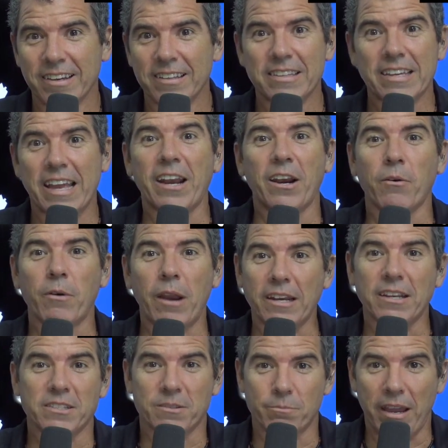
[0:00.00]
The NRA
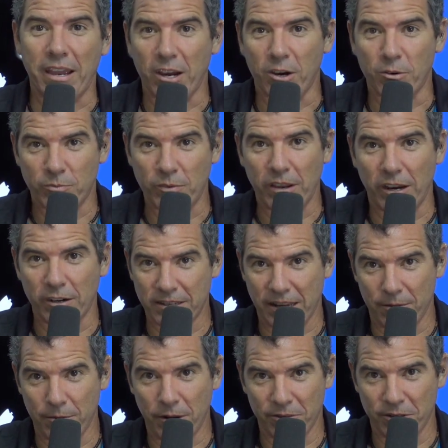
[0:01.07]
doesn't buy
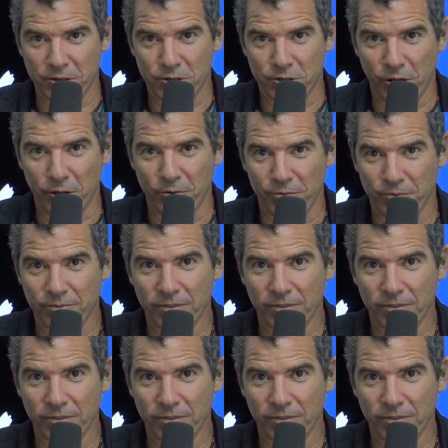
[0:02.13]
airtime on this show.